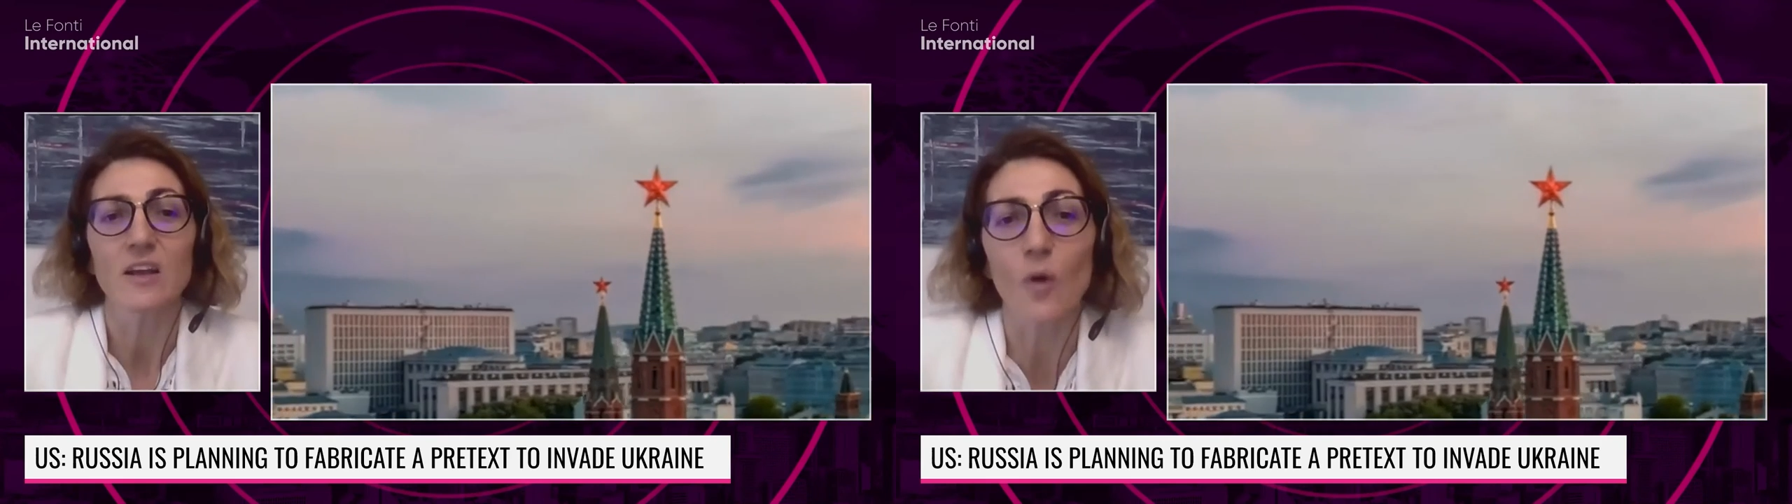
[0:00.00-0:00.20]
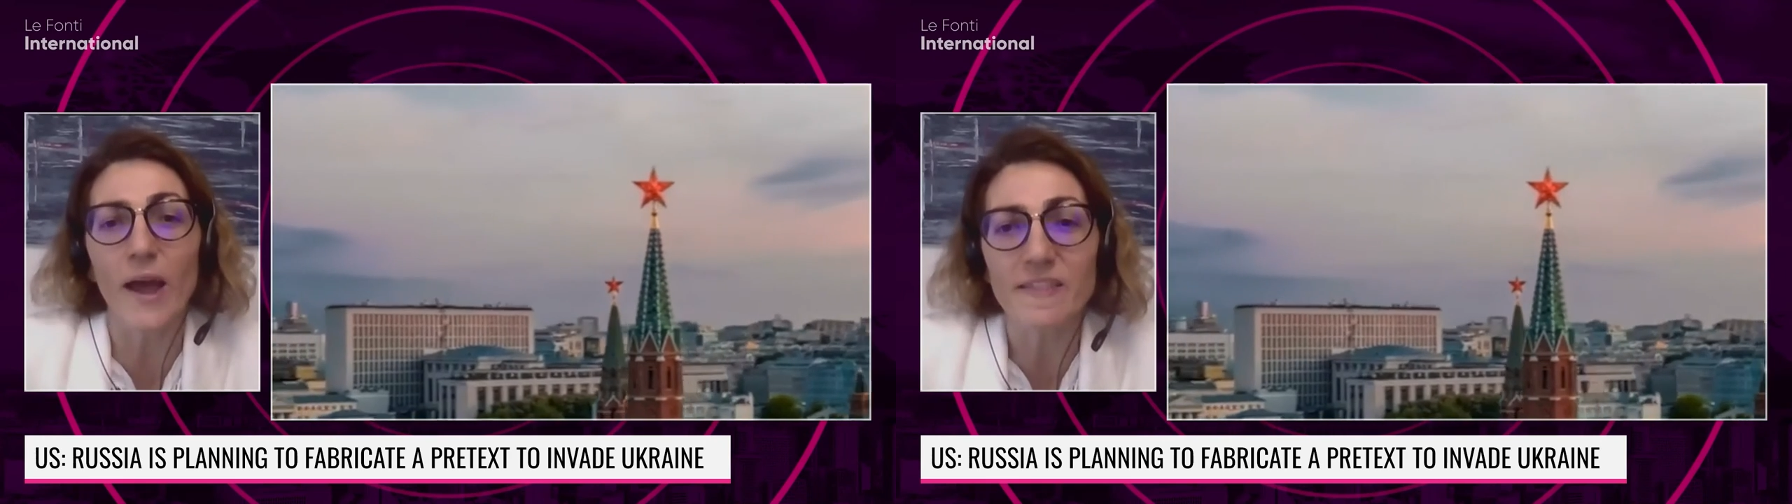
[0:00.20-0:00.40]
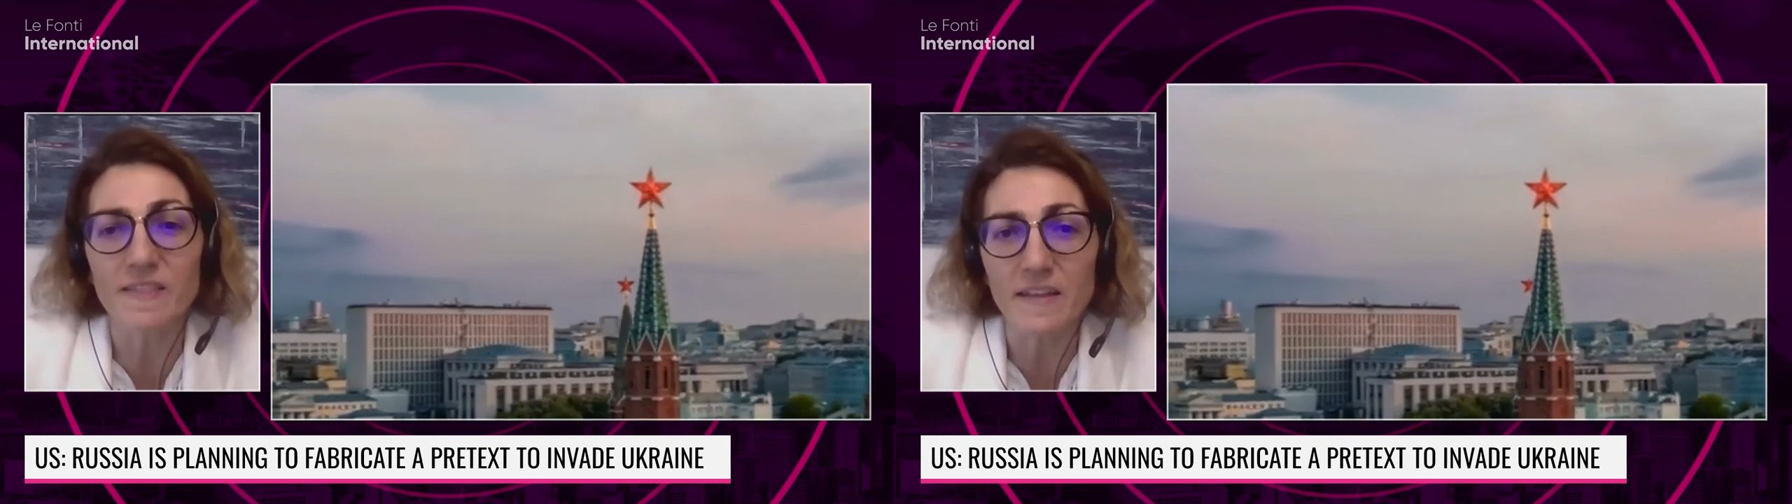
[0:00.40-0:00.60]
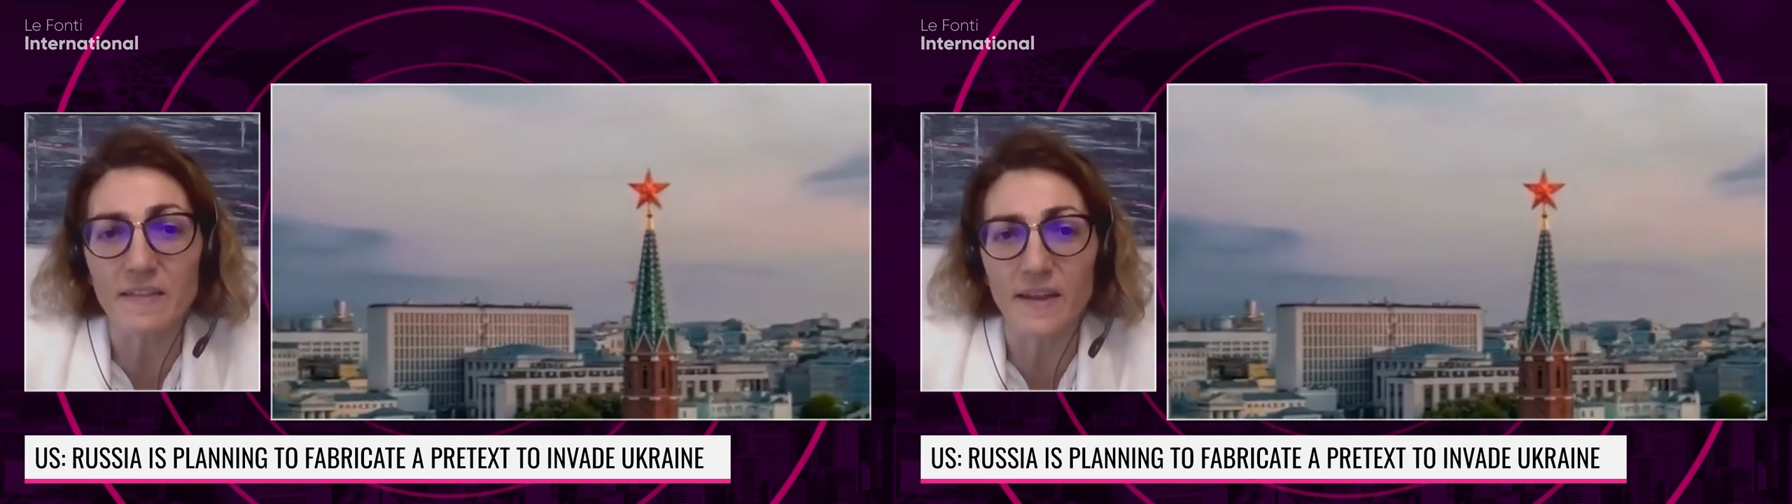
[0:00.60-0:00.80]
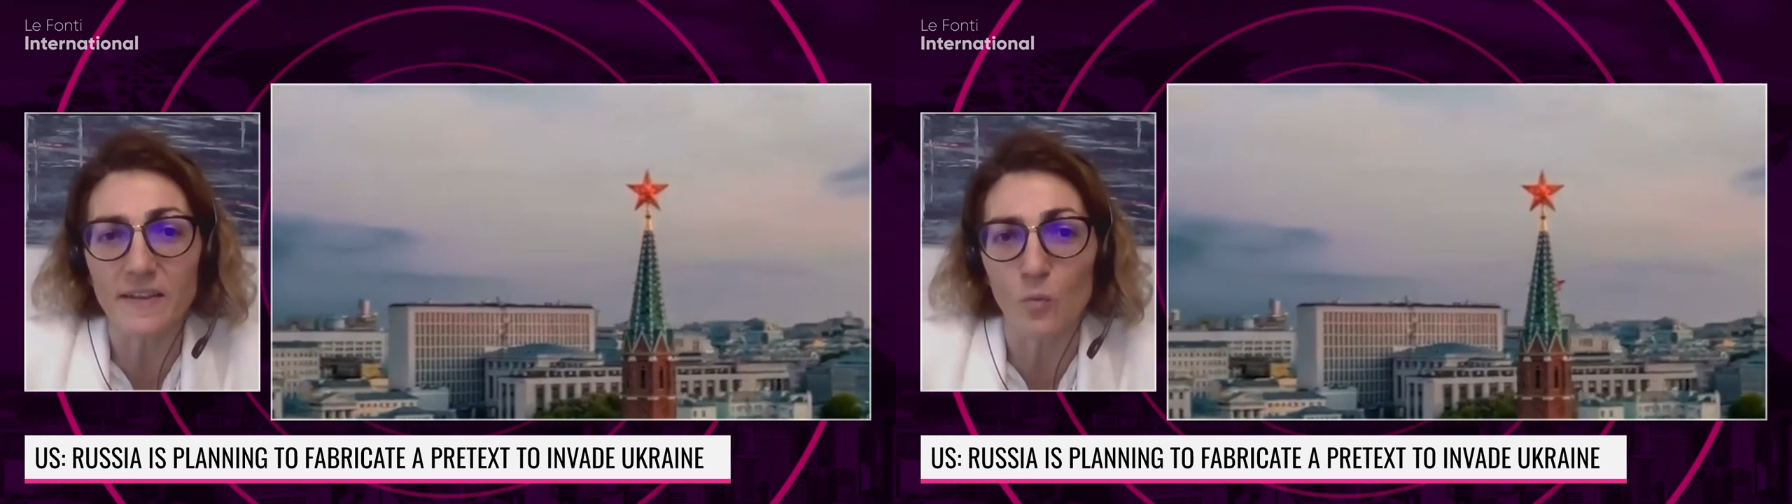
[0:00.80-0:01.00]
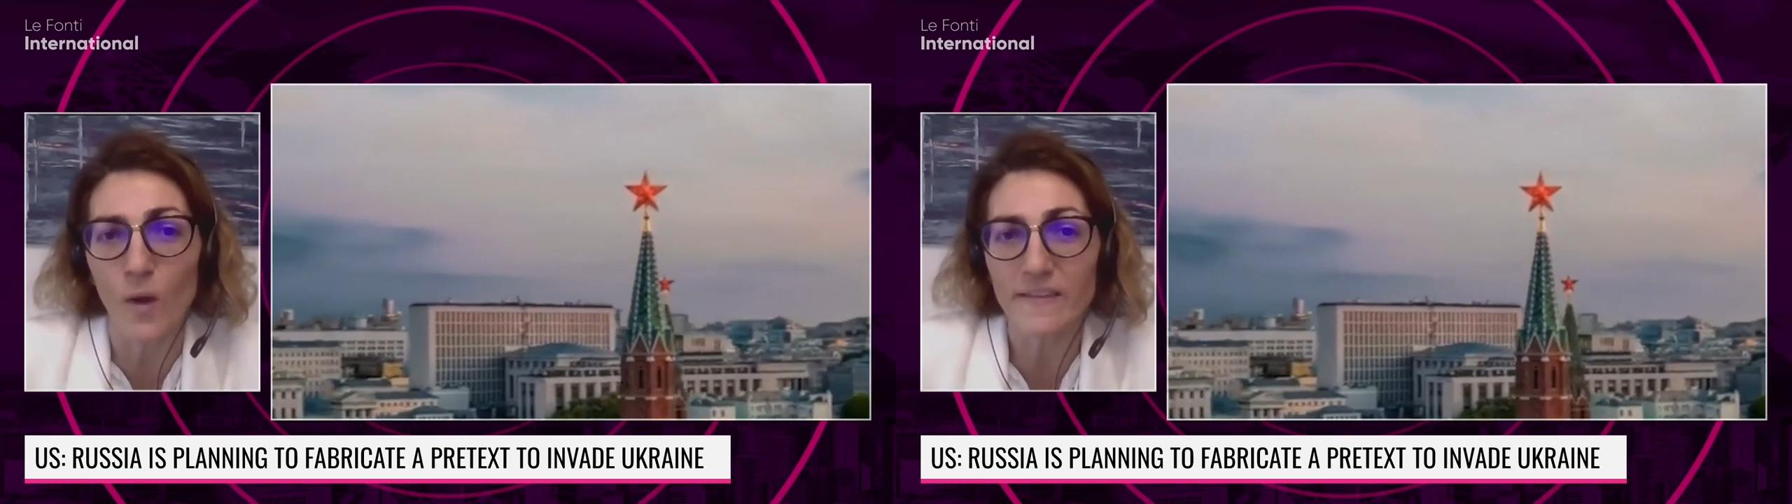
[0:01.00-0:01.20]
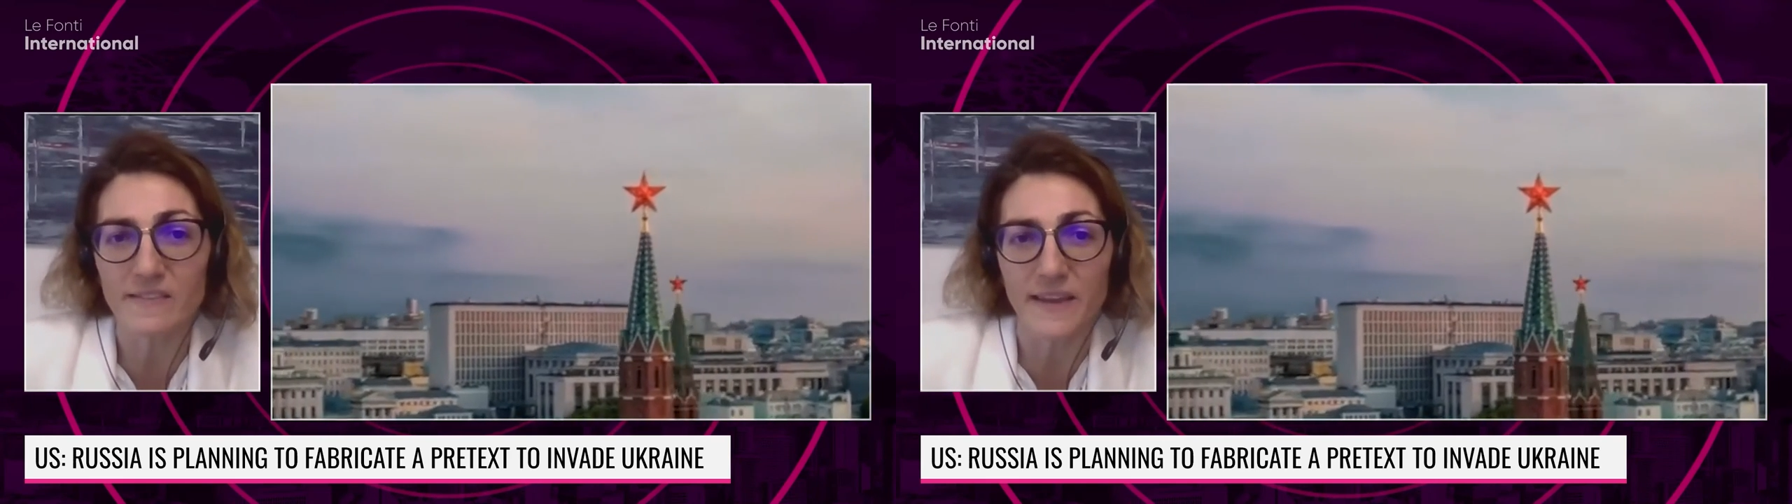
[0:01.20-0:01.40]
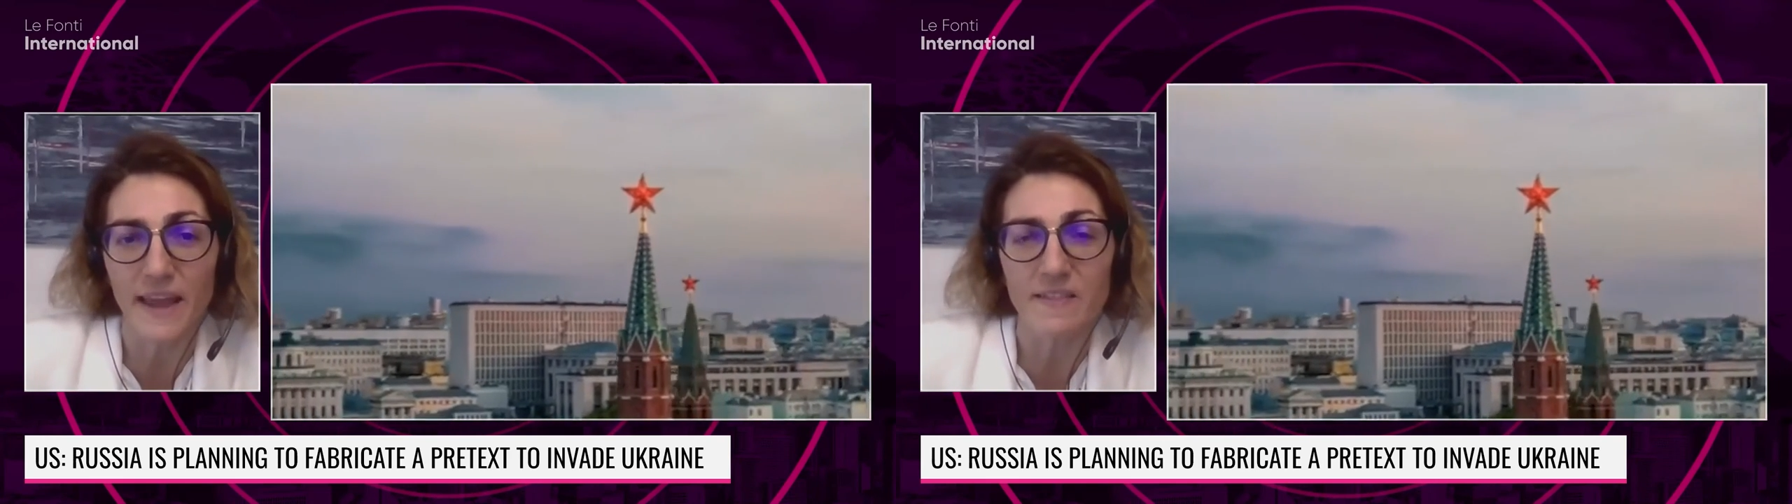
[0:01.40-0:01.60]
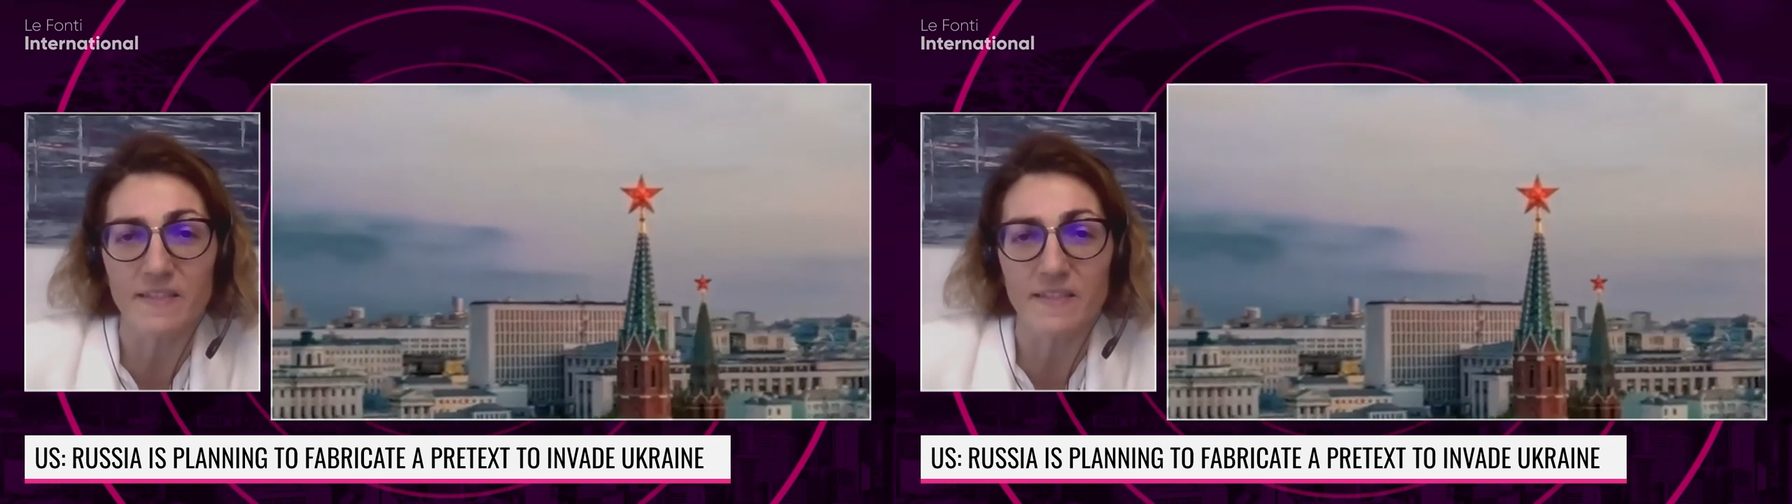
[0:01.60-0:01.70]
So I think that once again,